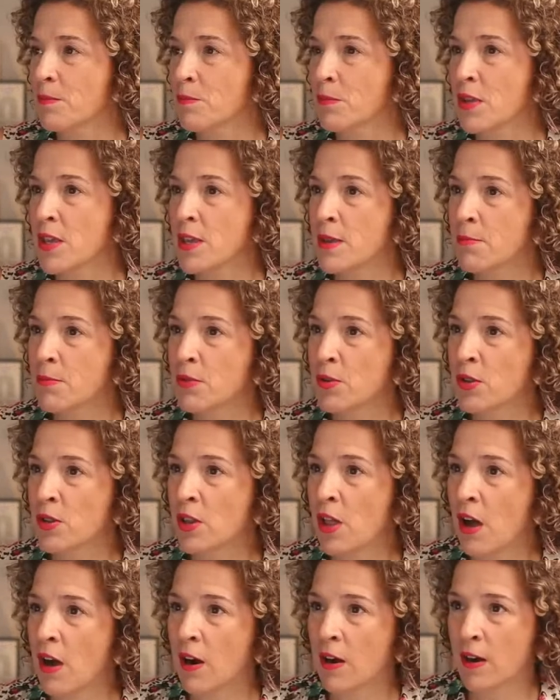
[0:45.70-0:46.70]

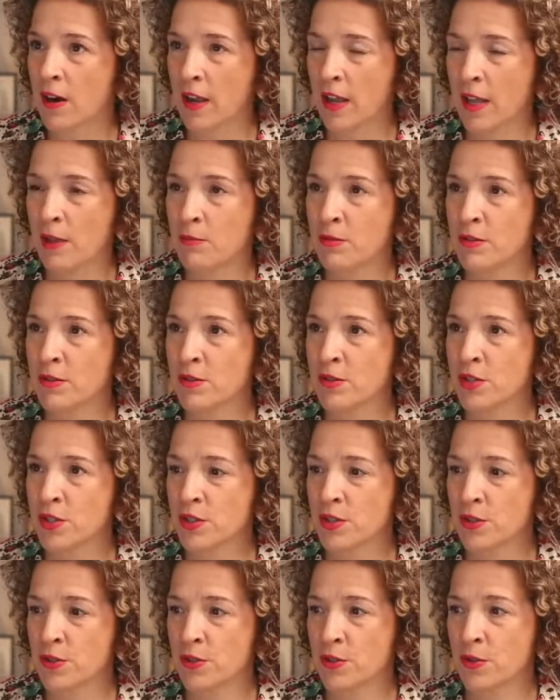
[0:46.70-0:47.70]
people are able
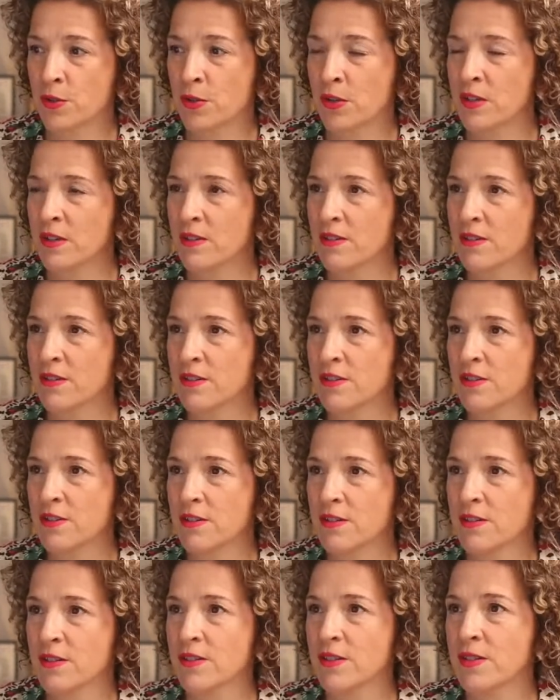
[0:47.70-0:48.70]
to
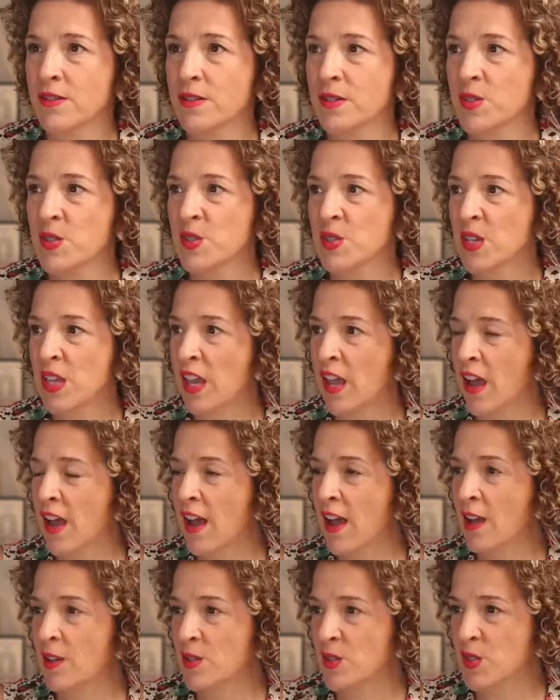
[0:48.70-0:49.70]
see
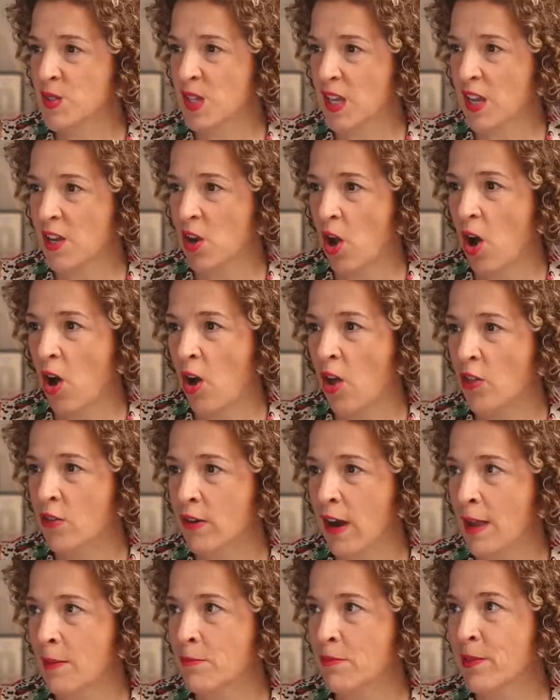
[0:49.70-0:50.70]
us in all the
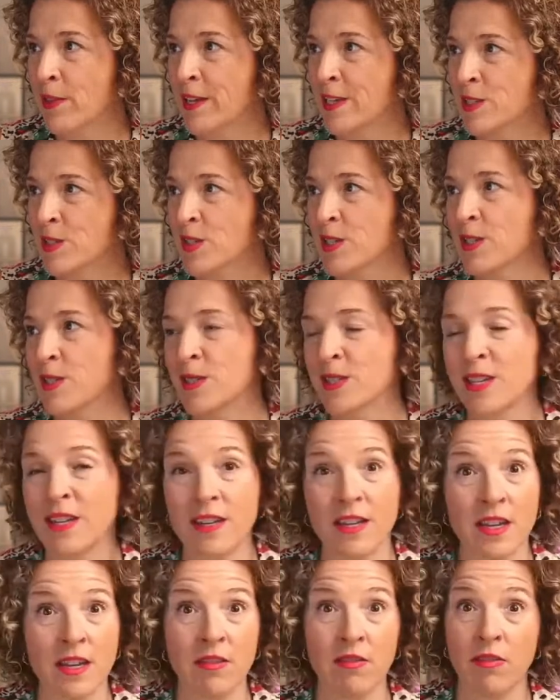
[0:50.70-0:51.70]
right places.
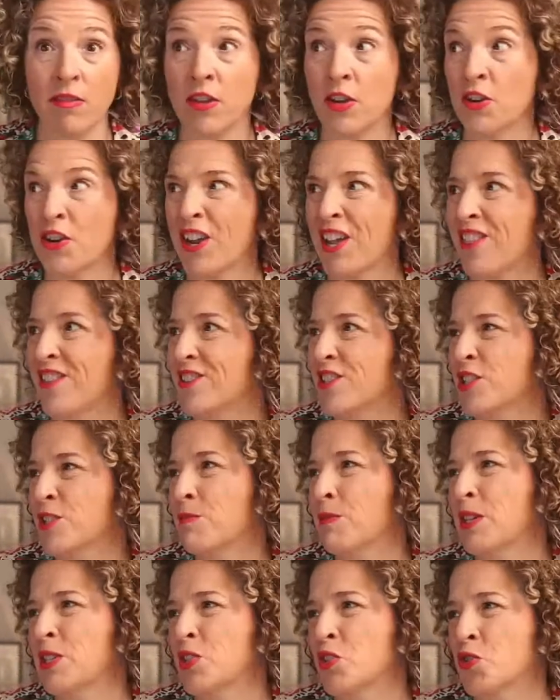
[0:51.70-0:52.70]
In theory, this
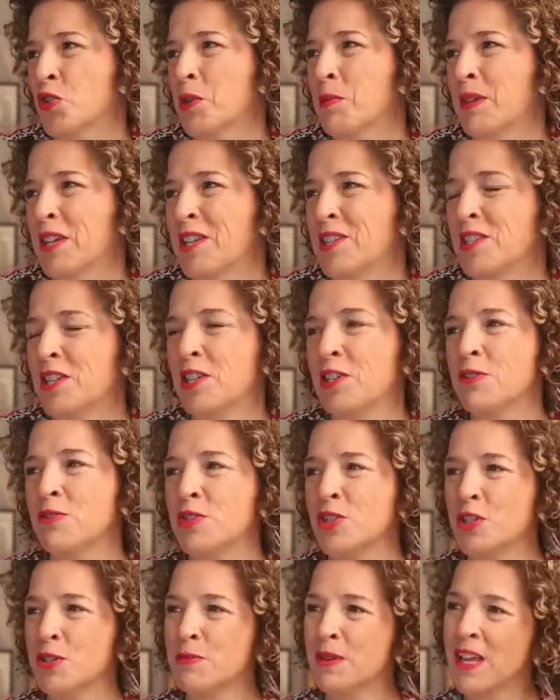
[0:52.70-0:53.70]
should be streaming to
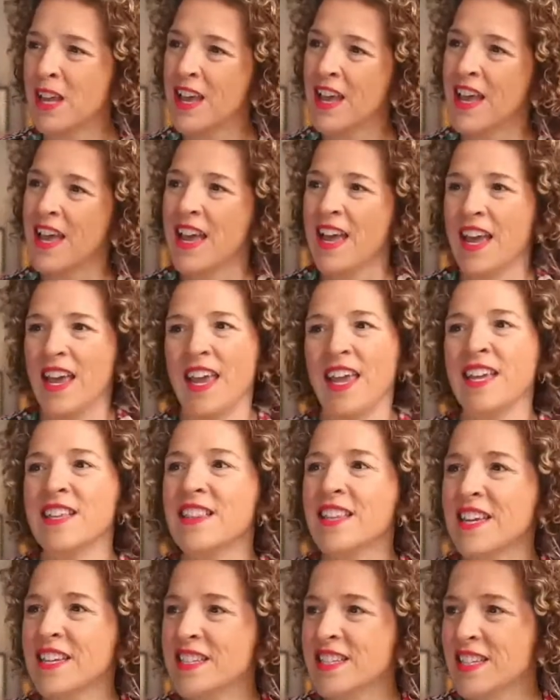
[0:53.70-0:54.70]
YouTube
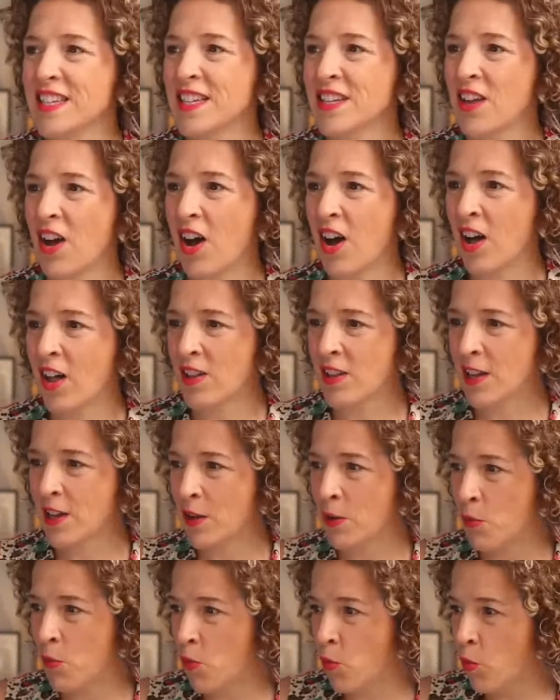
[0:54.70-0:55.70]
and LinkedIn all
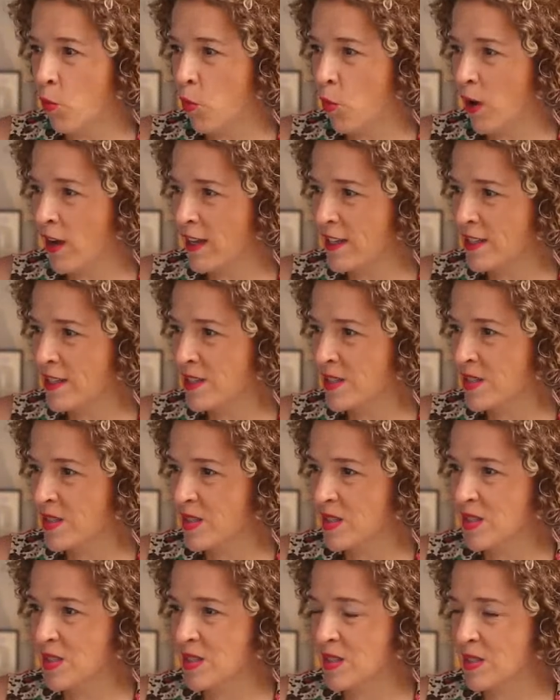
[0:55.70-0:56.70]
at
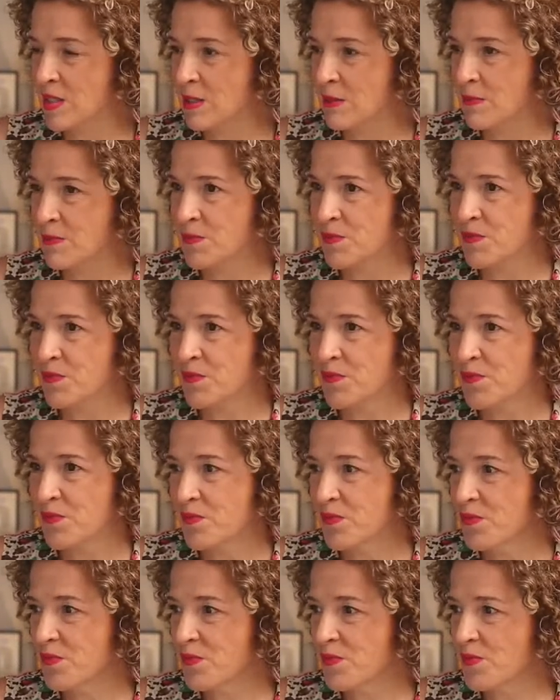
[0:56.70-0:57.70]
once
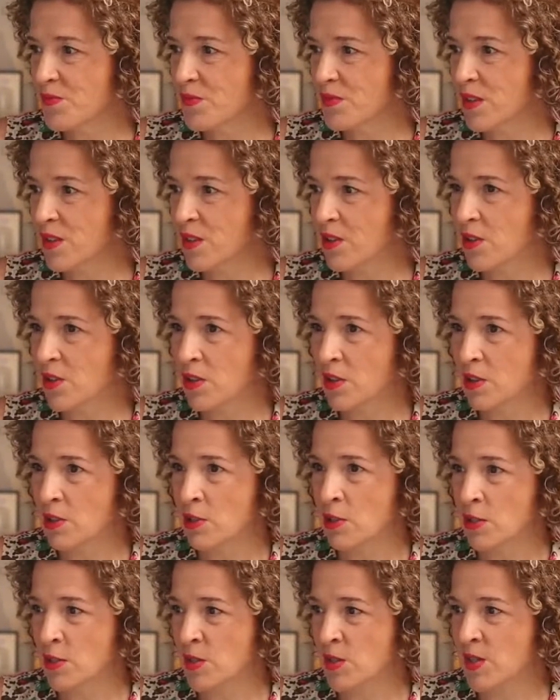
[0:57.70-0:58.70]

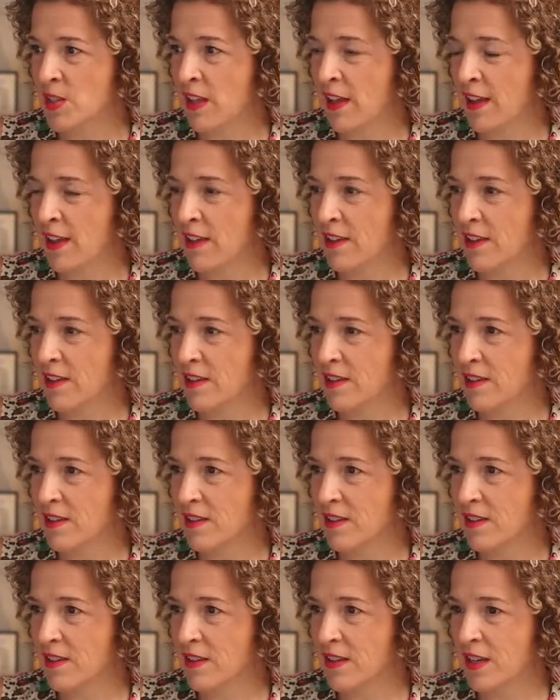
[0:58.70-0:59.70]
looks like
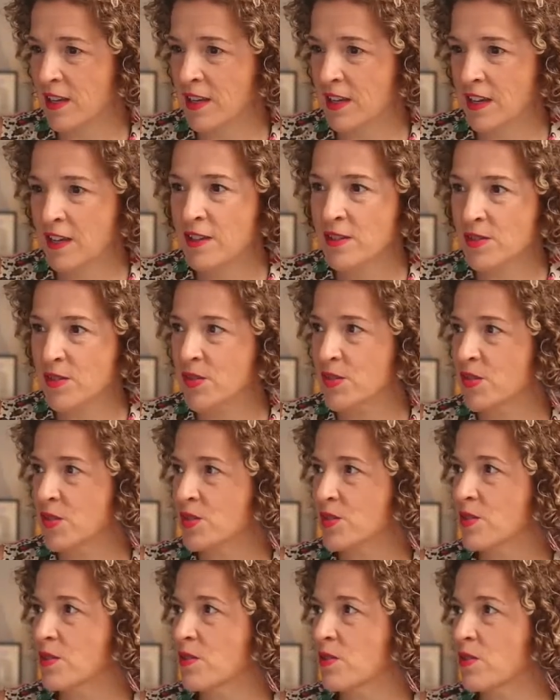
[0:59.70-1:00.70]
it
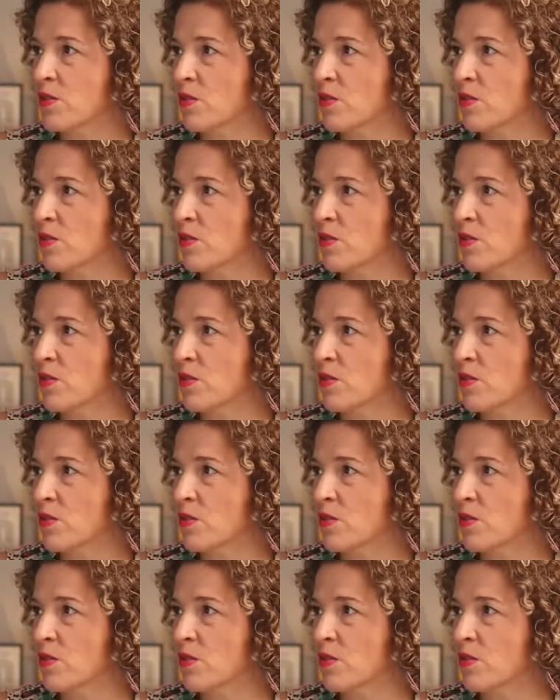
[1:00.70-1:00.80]
is.